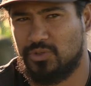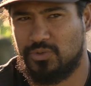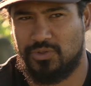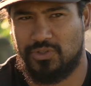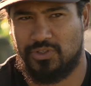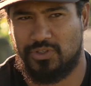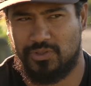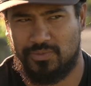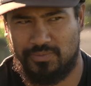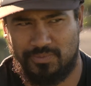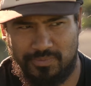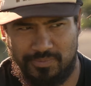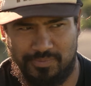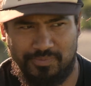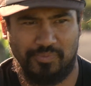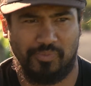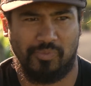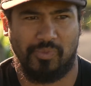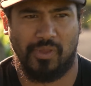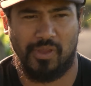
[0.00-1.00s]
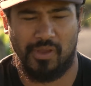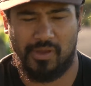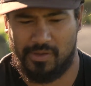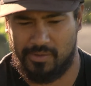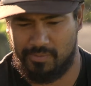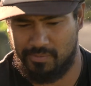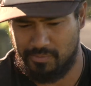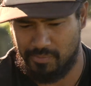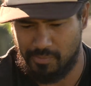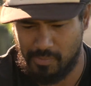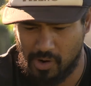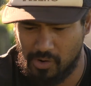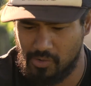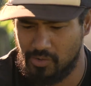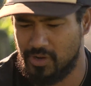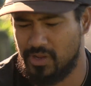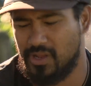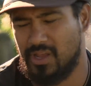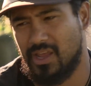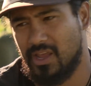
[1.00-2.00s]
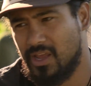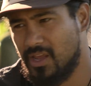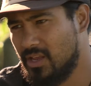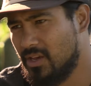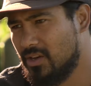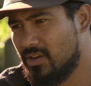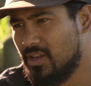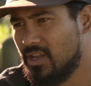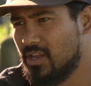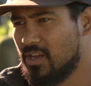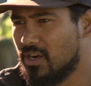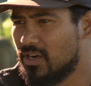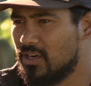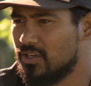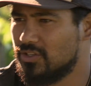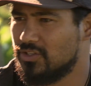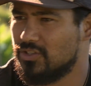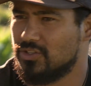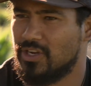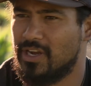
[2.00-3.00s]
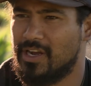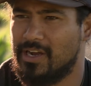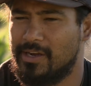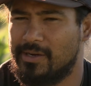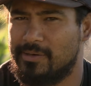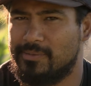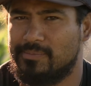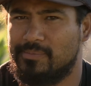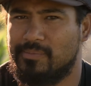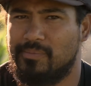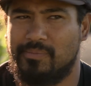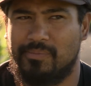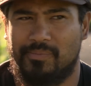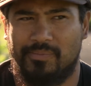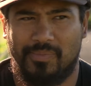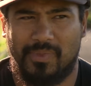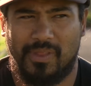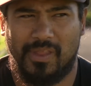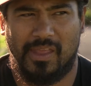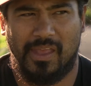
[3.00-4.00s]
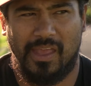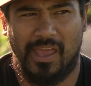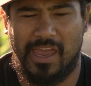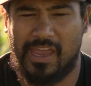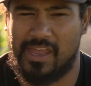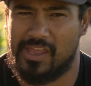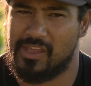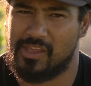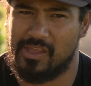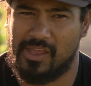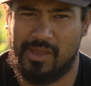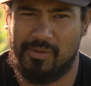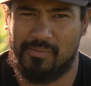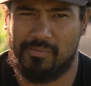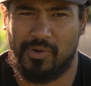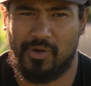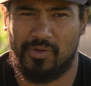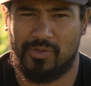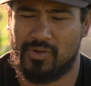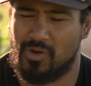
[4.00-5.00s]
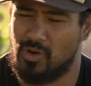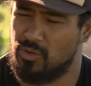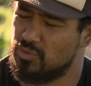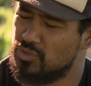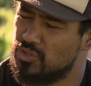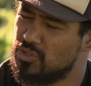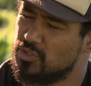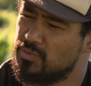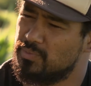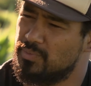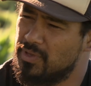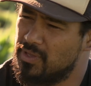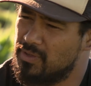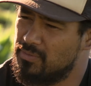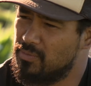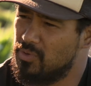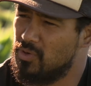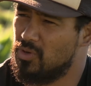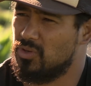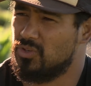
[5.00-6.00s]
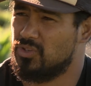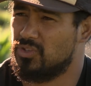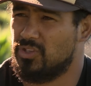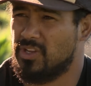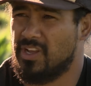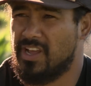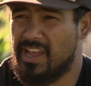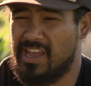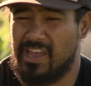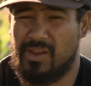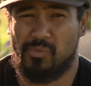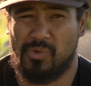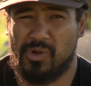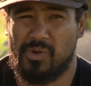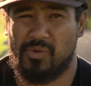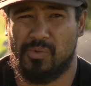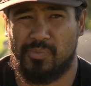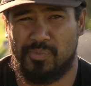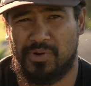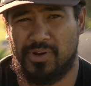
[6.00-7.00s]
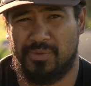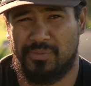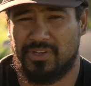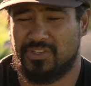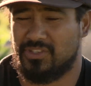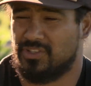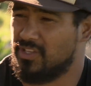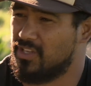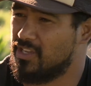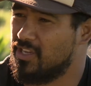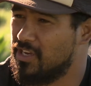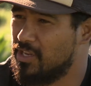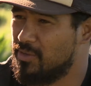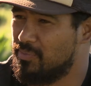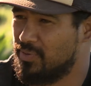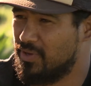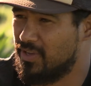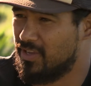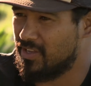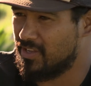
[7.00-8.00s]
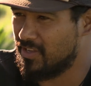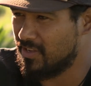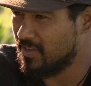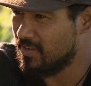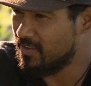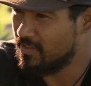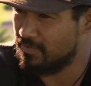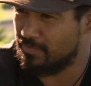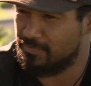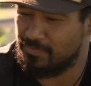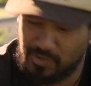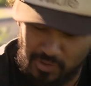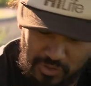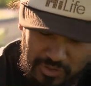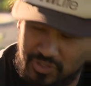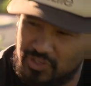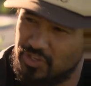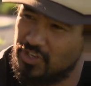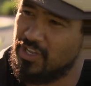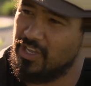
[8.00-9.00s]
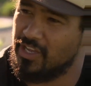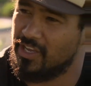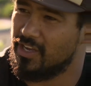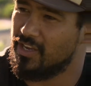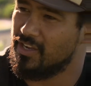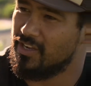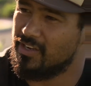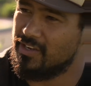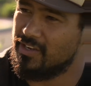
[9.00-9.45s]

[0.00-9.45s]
was Māori and English, and both cultures being merged. And we were pretty much the guinea pig the first year